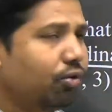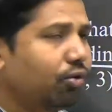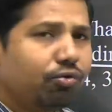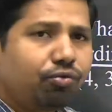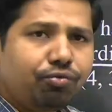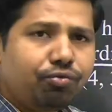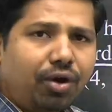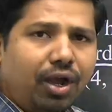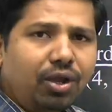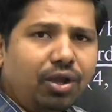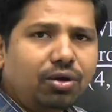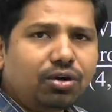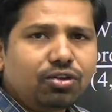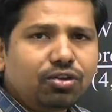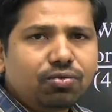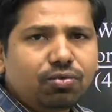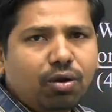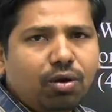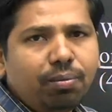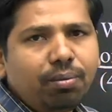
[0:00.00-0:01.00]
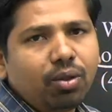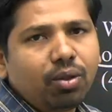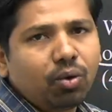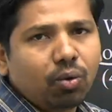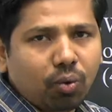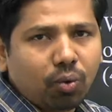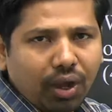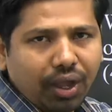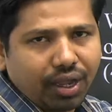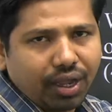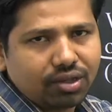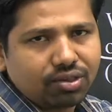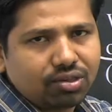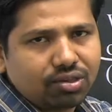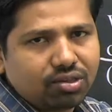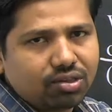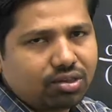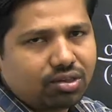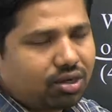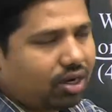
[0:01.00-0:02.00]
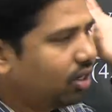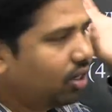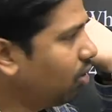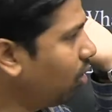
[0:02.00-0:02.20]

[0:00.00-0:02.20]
5 units from y-axis, right?